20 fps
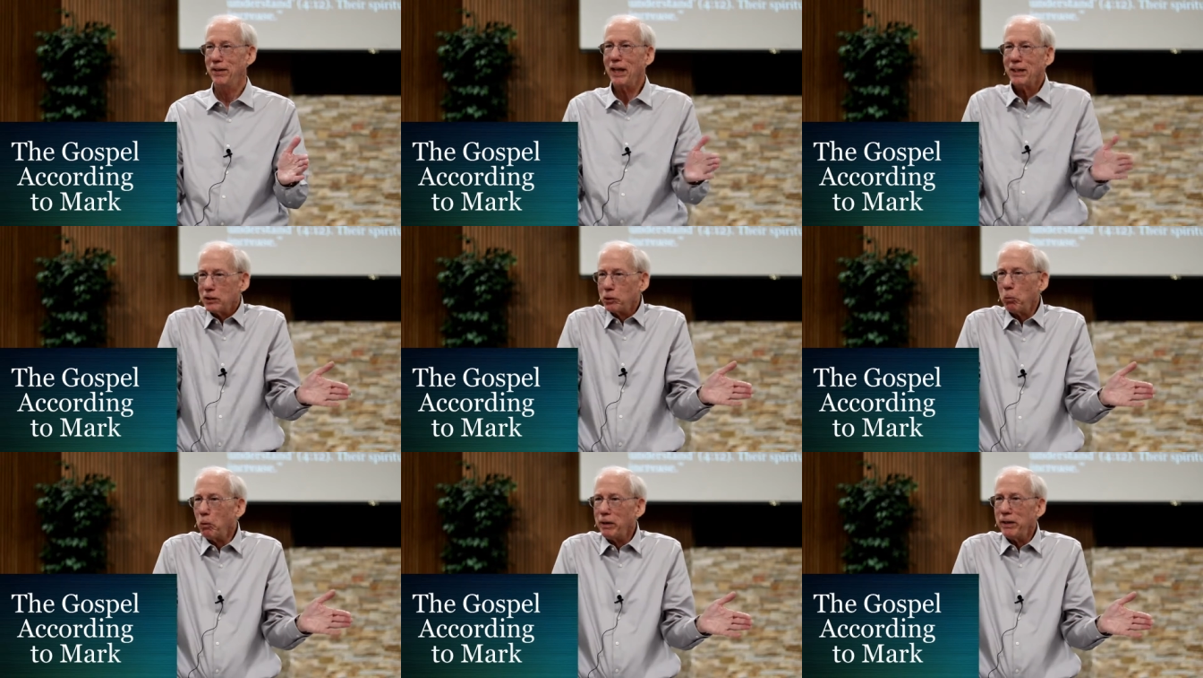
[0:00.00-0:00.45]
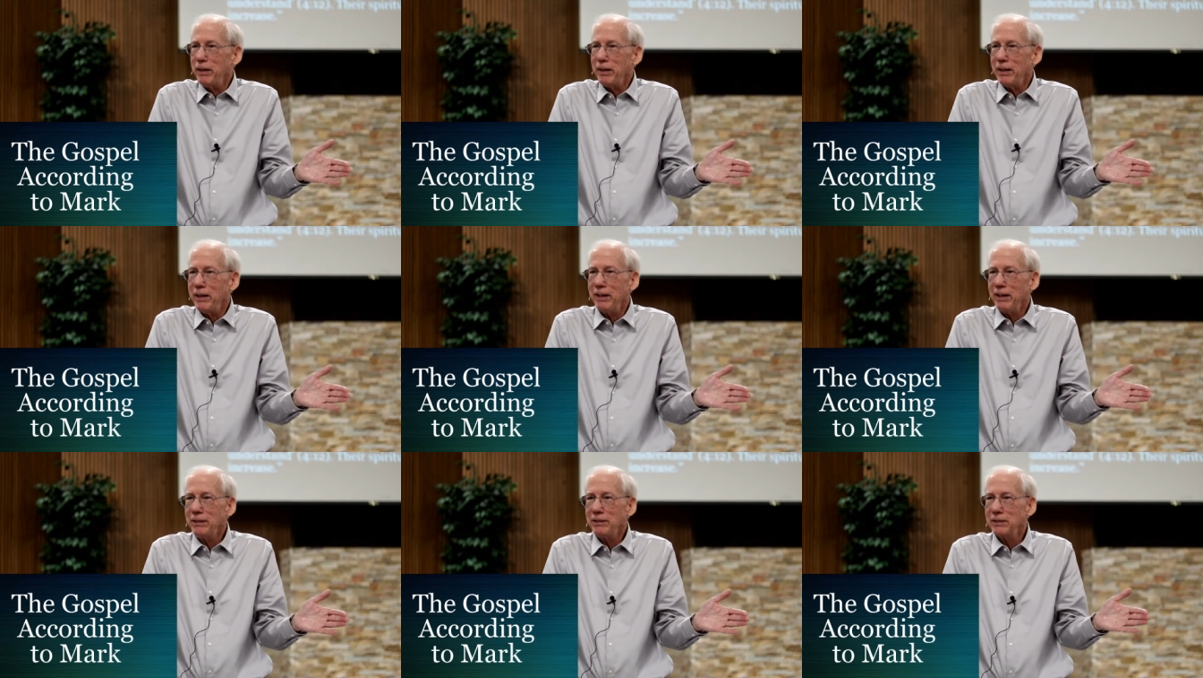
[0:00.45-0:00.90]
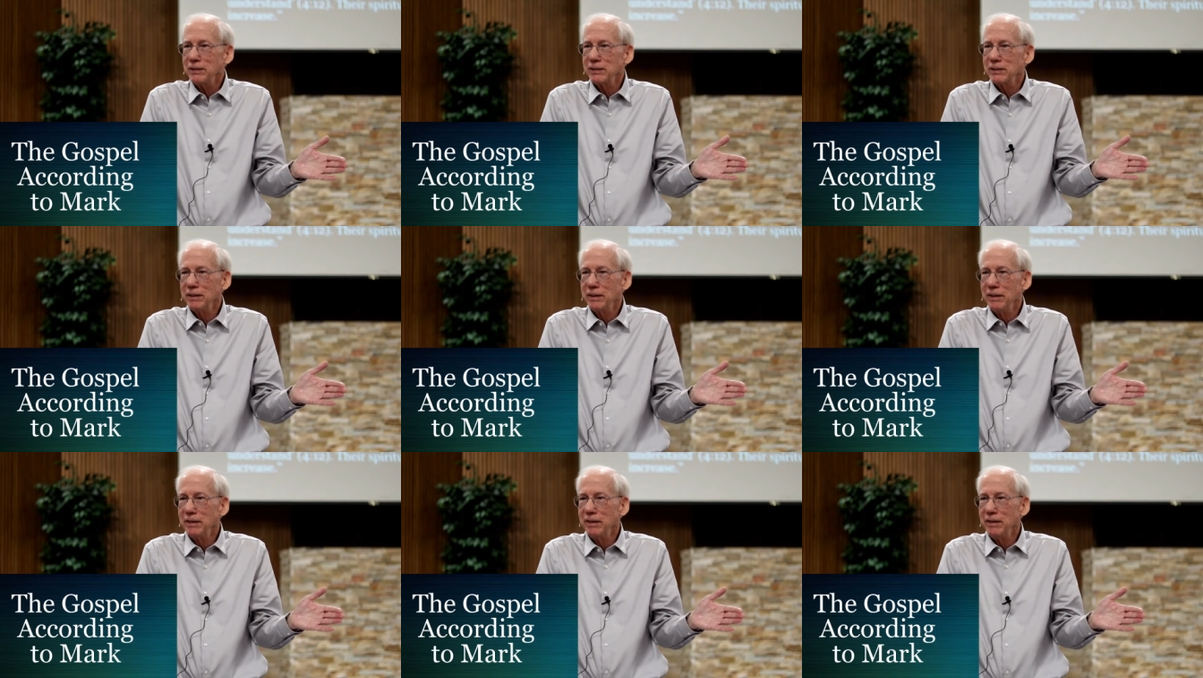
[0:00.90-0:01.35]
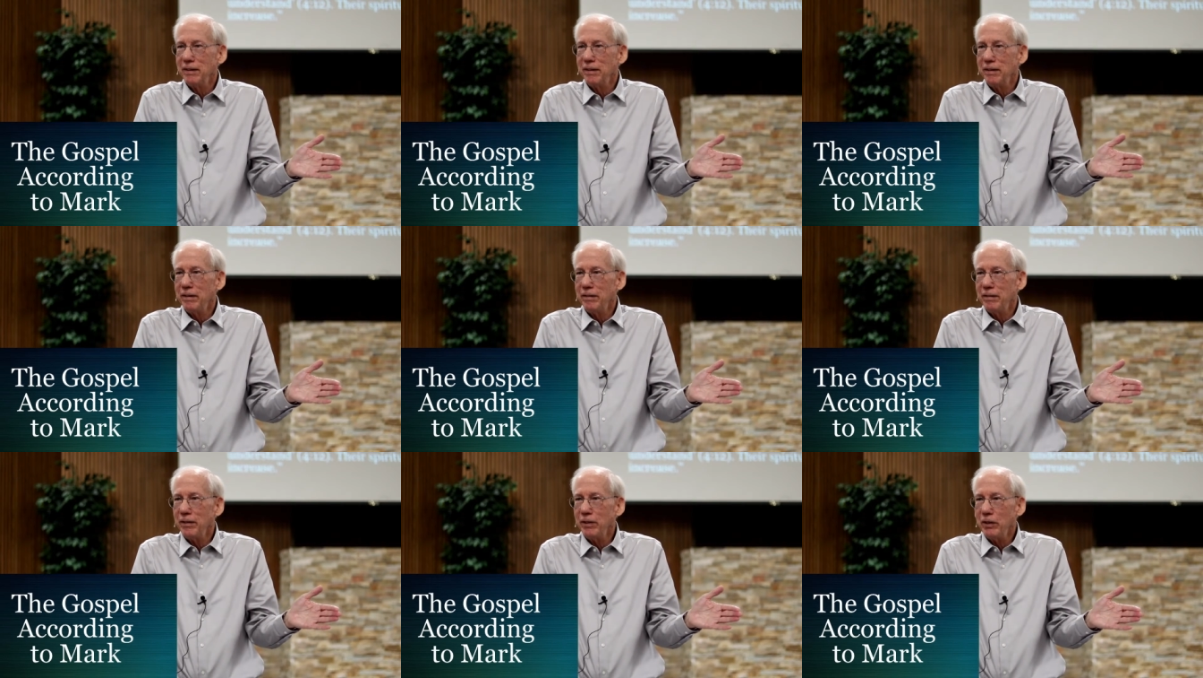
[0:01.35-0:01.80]
That's what it is.
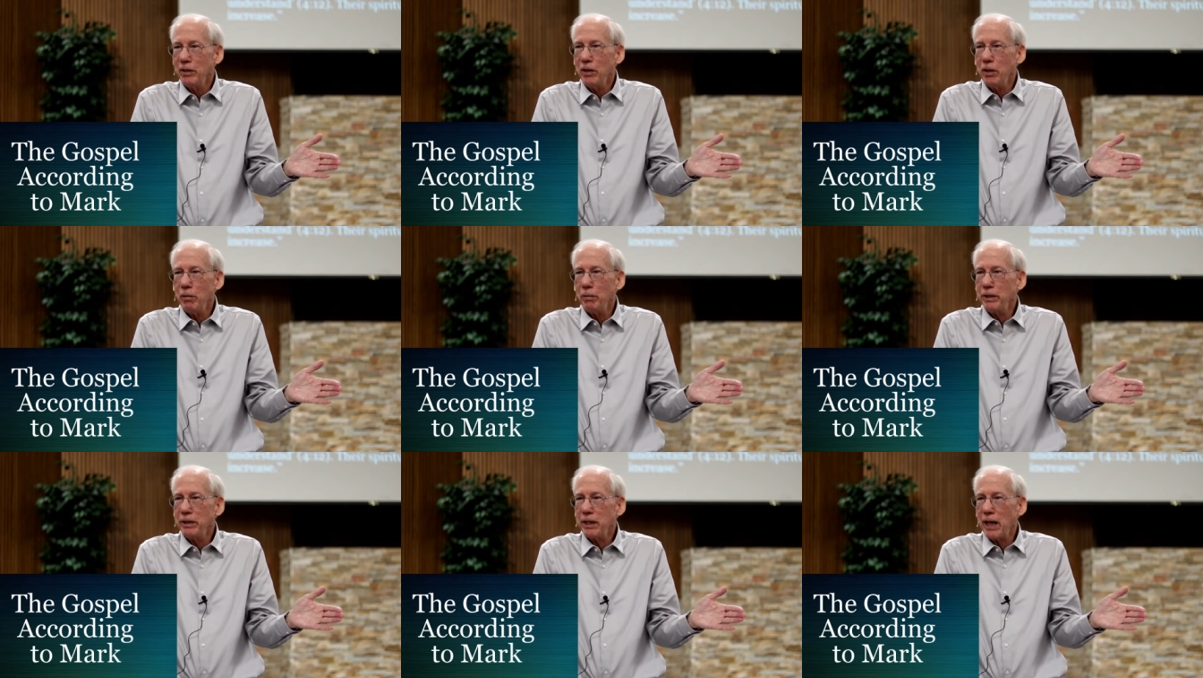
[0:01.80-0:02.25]
You know,